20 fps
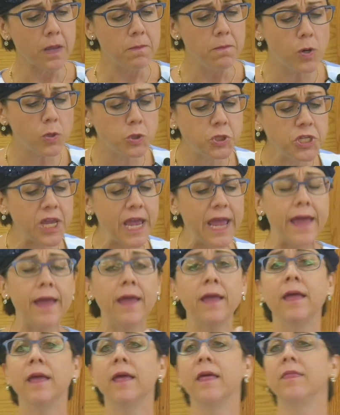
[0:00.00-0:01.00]

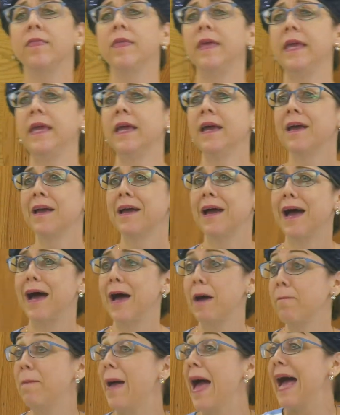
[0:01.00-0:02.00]
Moshe, the
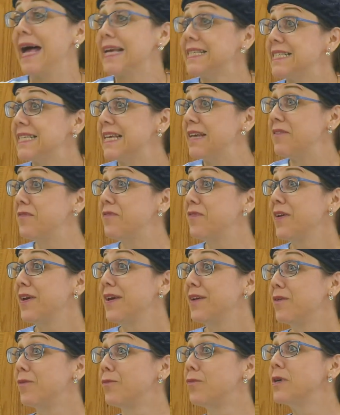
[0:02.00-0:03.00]
Uh, passive
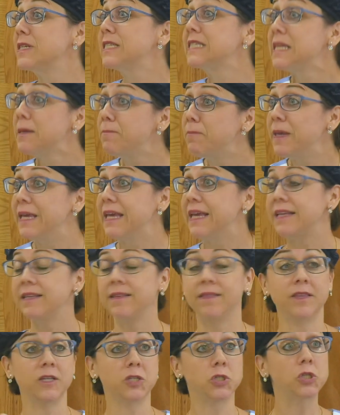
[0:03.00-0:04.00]

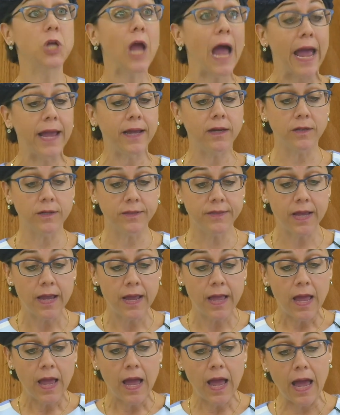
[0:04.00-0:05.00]
recipient, the child.
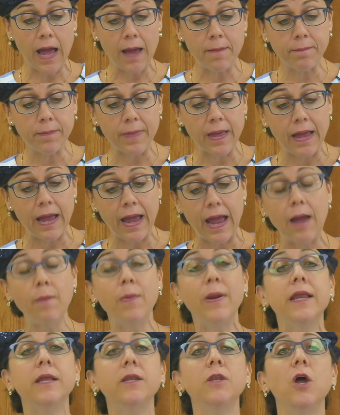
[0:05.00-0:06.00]
Um, I, I
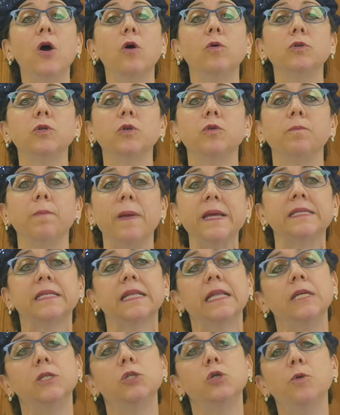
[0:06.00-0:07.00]
want to note
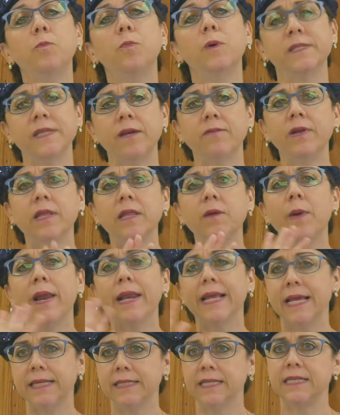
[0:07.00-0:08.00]
basically two points. I really
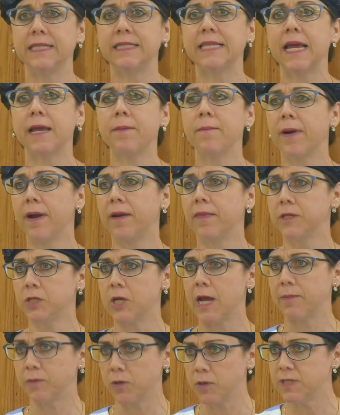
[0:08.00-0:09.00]
want to get to the second part of the
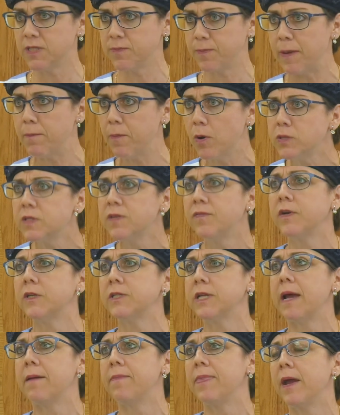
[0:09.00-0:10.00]
chapter and spend most of our
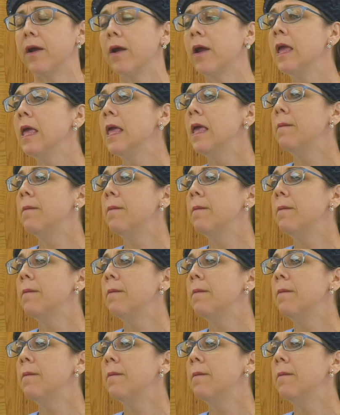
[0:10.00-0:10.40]
time there.